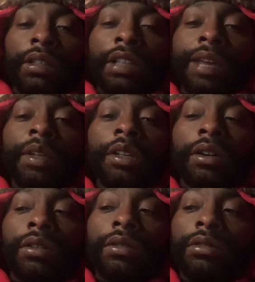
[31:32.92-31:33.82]
Let me
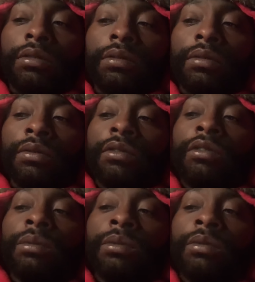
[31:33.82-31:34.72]
know.
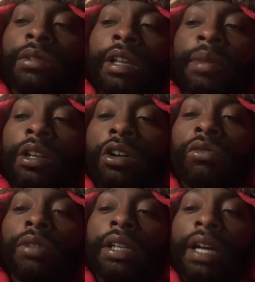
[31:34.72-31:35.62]
Let me know
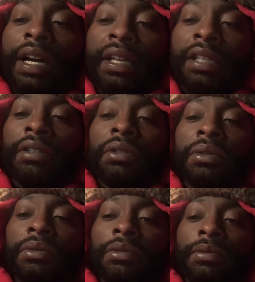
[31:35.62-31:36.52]
what I can do.